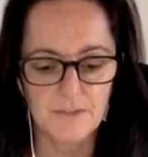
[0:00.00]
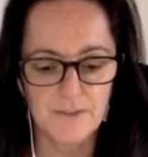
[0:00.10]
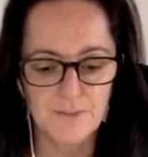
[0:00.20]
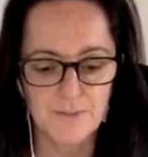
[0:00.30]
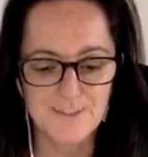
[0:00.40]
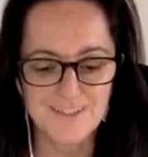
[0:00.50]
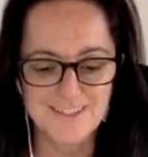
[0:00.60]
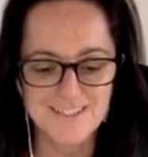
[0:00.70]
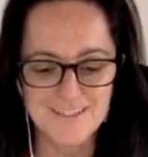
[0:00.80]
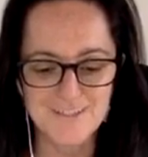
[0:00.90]
I
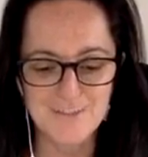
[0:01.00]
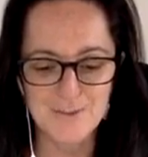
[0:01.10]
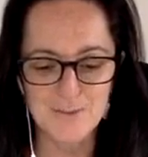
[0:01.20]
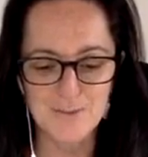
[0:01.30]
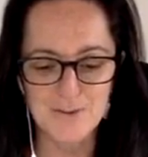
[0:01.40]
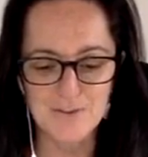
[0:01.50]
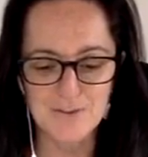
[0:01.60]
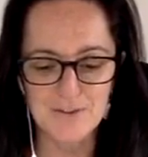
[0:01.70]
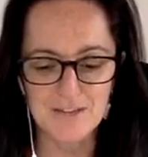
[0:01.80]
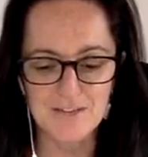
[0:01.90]
realized that if I were
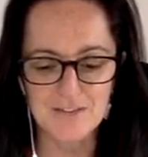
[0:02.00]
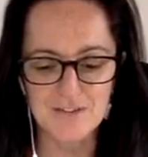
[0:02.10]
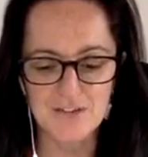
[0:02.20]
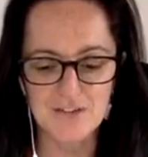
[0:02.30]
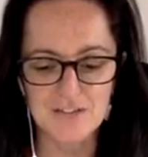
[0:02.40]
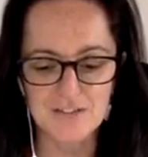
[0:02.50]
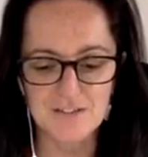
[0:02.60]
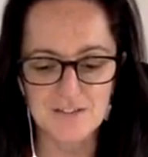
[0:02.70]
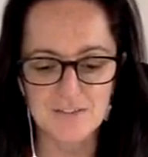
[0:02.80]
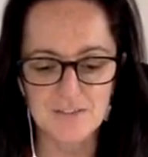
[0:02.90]
ever going to get the chance
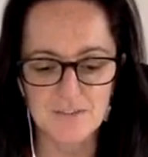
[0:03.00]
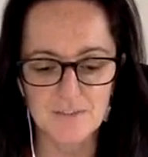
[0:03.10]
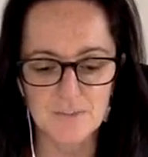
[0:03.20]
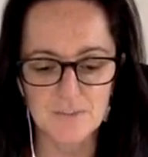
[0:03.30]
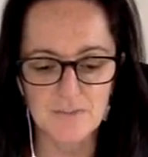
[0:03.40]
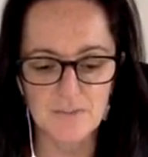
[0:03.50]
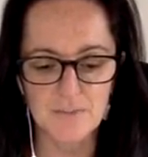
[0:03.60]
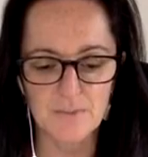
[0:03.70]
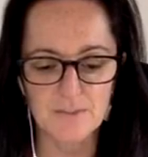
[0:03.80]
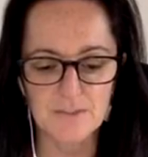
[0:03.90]
to see my
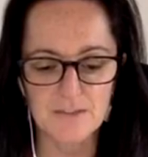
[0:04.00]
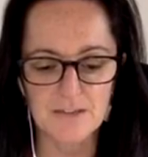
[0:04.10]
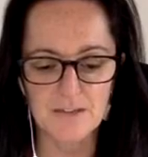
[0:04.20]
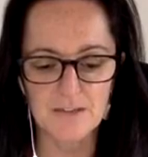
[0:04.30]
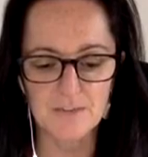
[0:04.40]
specific person again,